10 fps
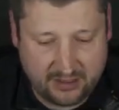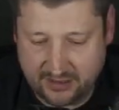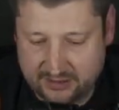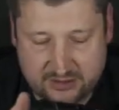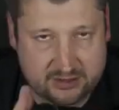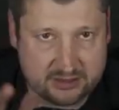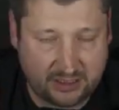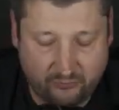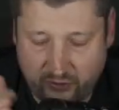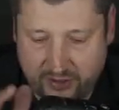It's
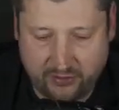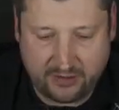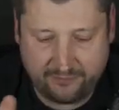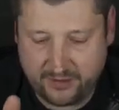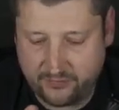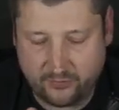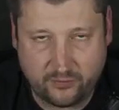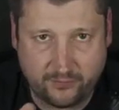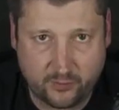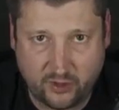somewhere roughly
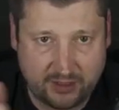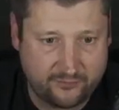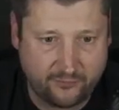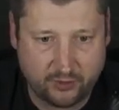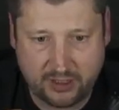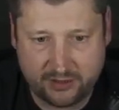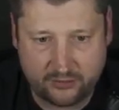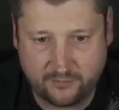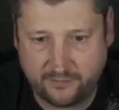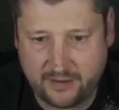from
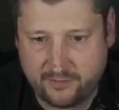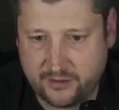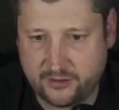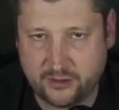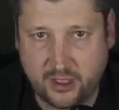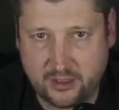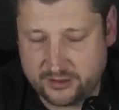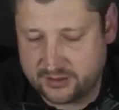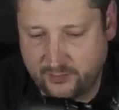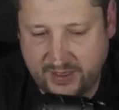$400 to
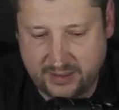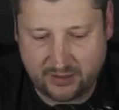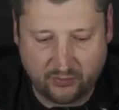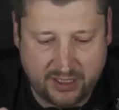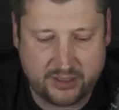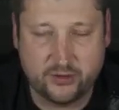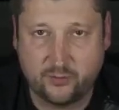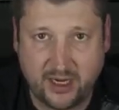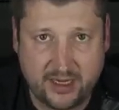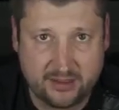$500, depending where you
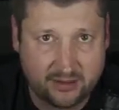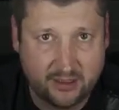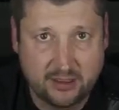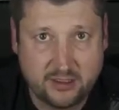buy it.